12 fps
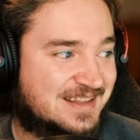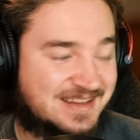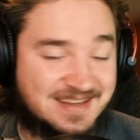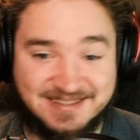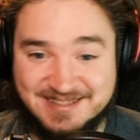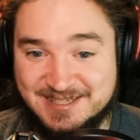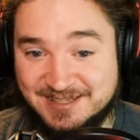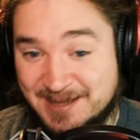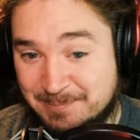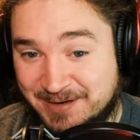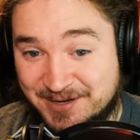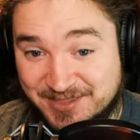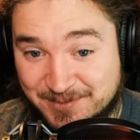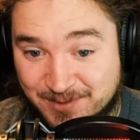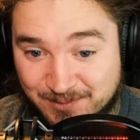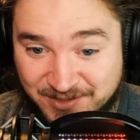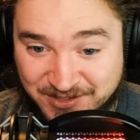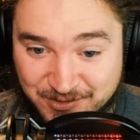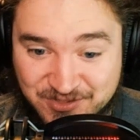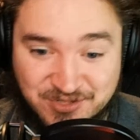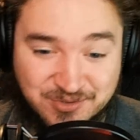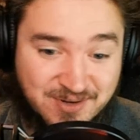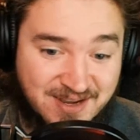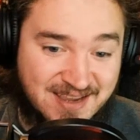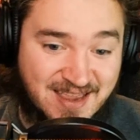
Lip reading: lot better than what we're used to.